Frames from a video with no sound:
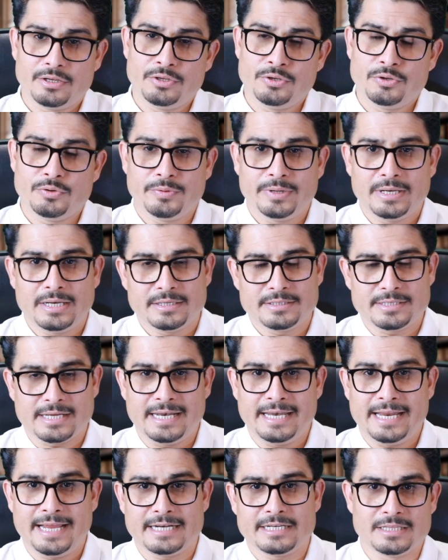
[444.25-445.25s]
You will
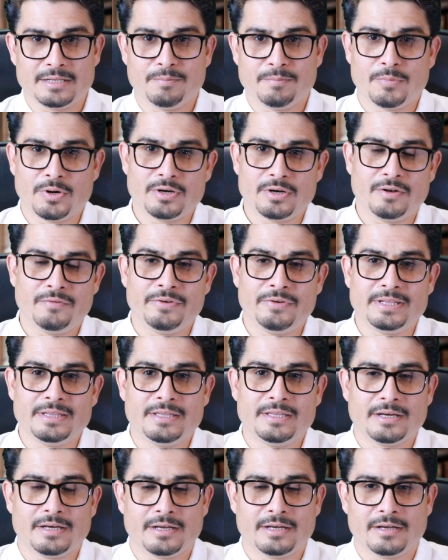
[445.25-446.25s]
select the model
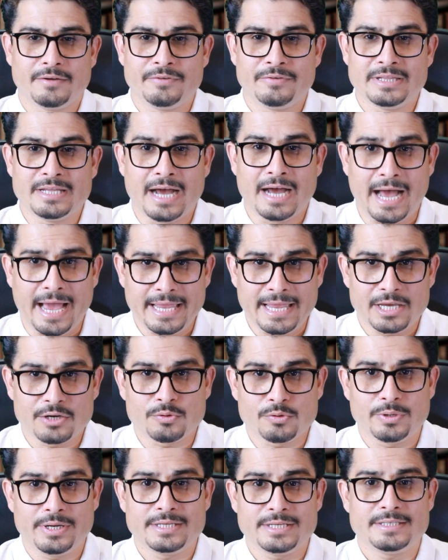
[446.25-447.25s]
with the with the high
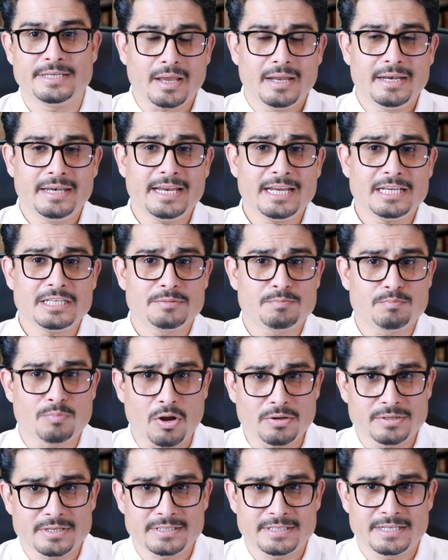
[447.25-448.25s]
accuracy, less
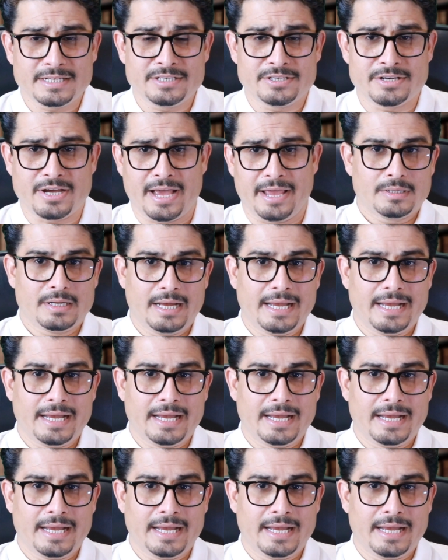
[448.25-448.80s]
processing time.